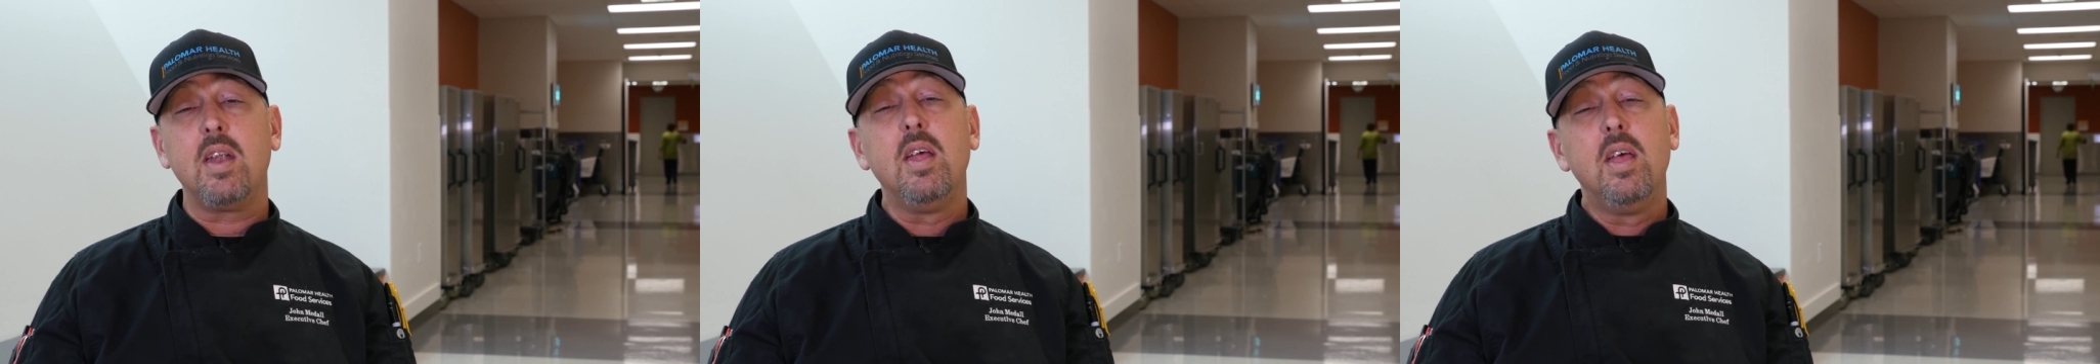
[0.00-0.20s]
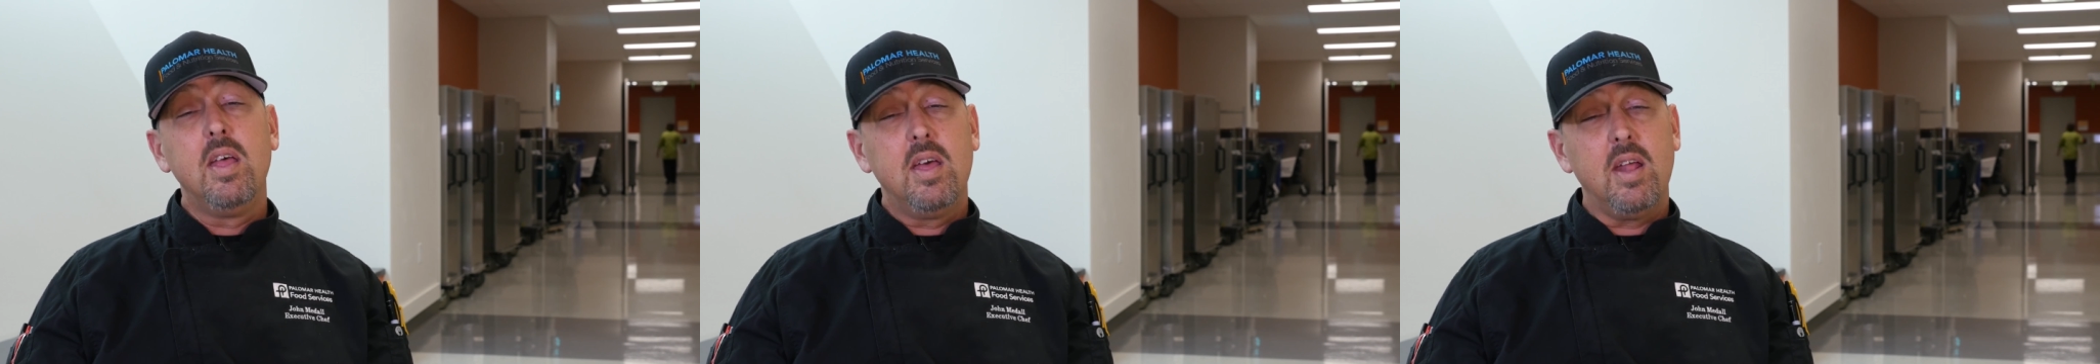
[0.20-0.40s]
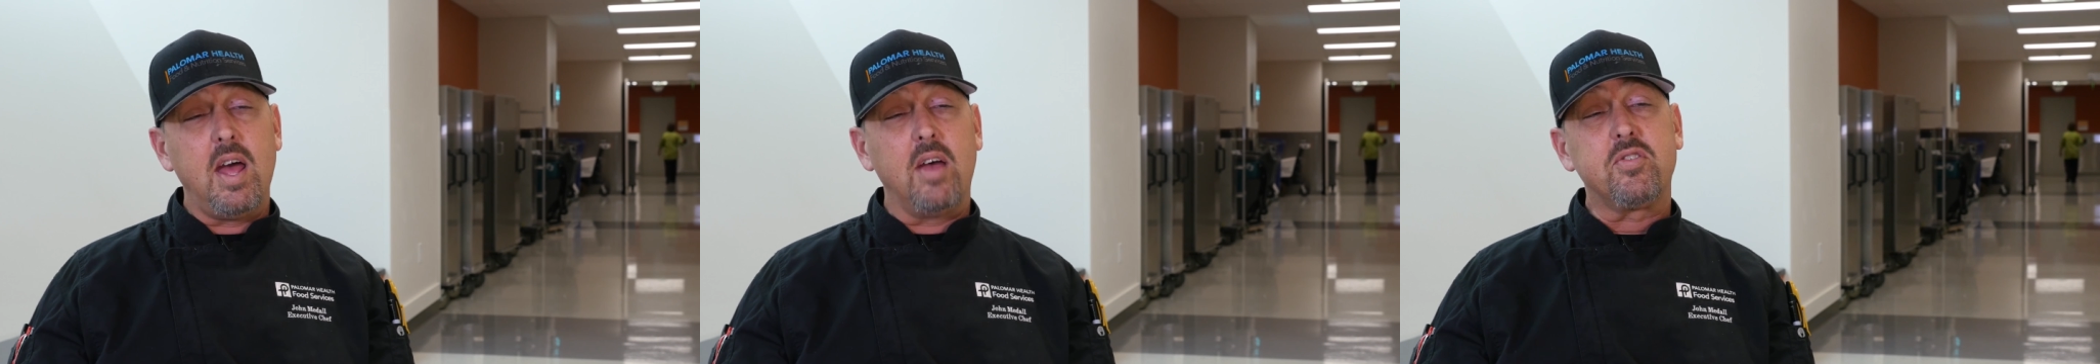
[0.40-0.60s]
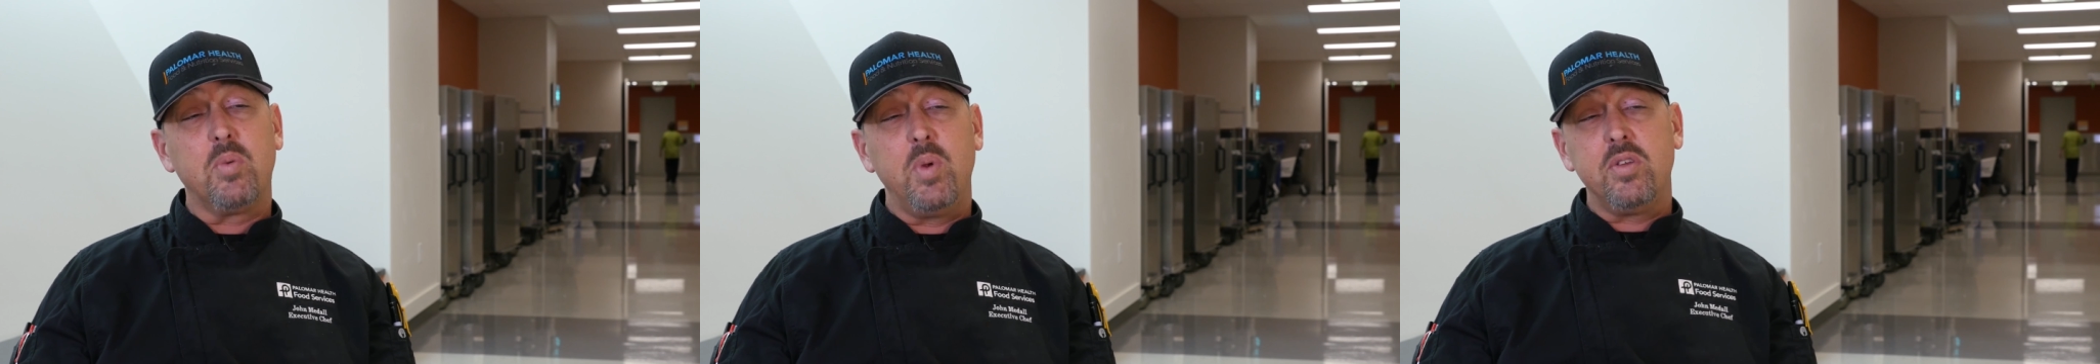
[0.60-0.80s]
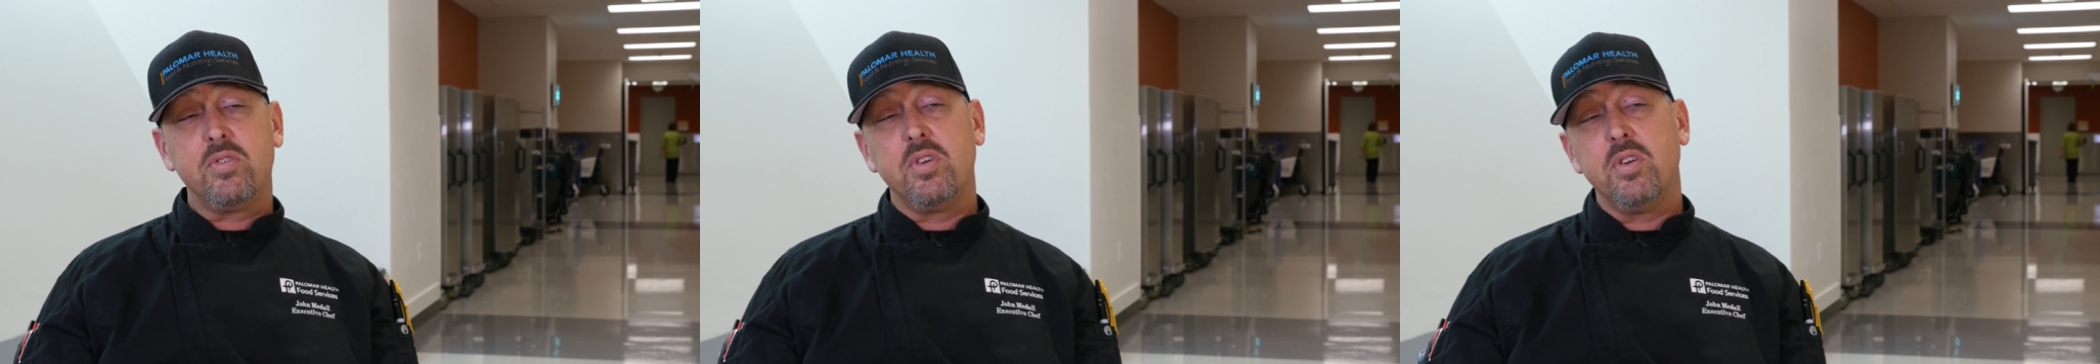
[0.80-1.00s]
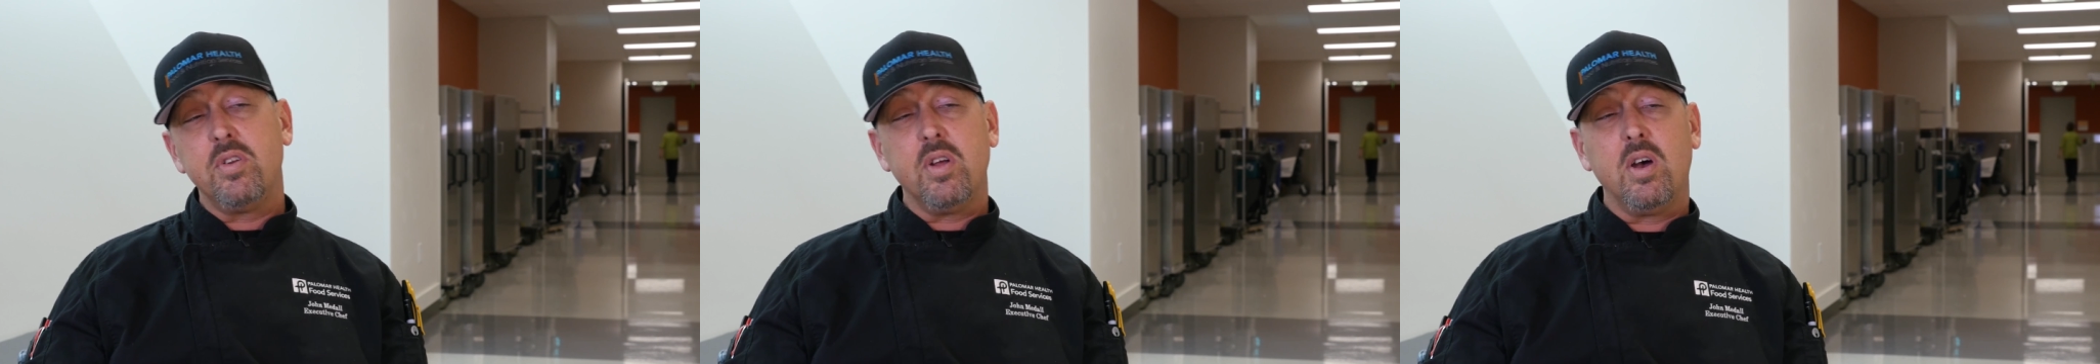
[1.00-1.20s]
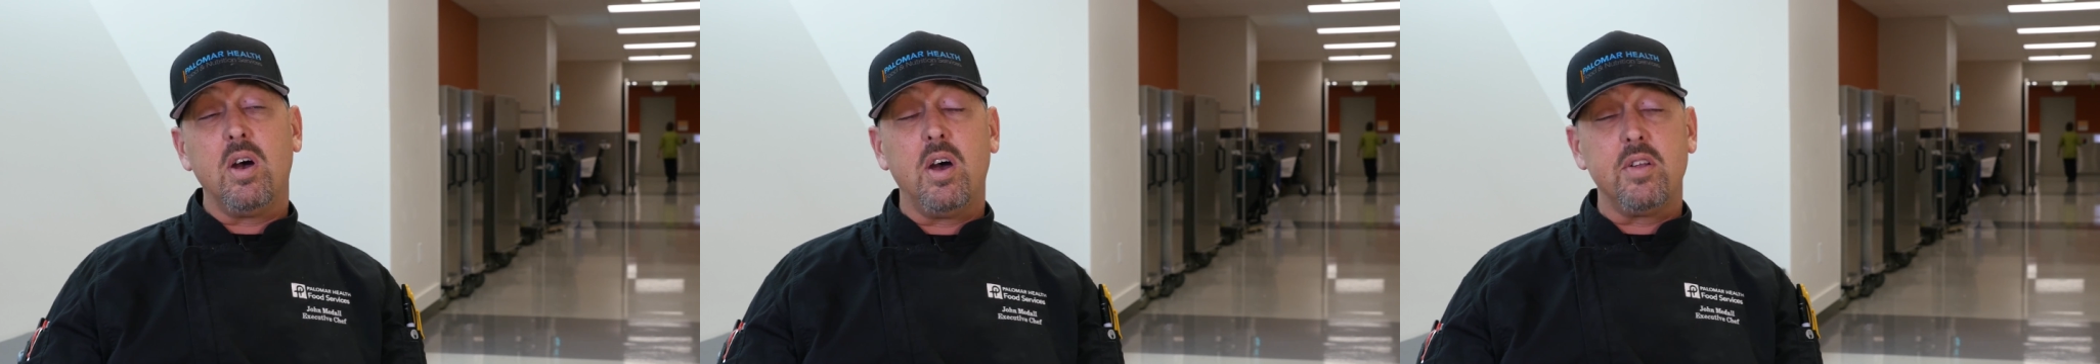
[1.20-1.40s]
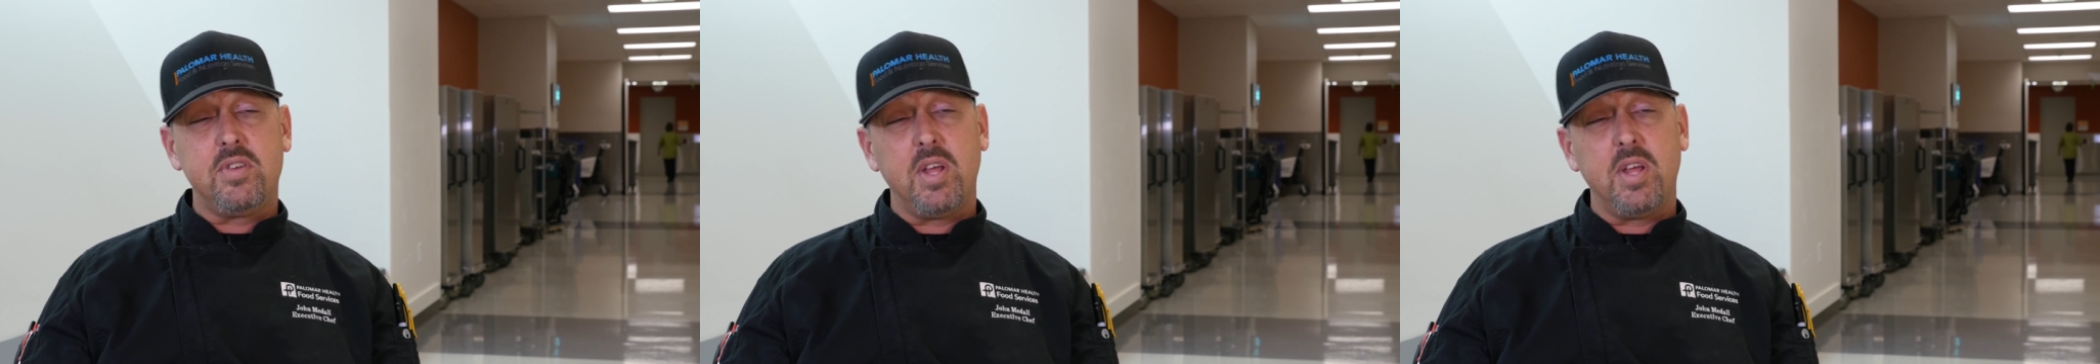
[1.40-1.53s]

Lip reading: it has to reach a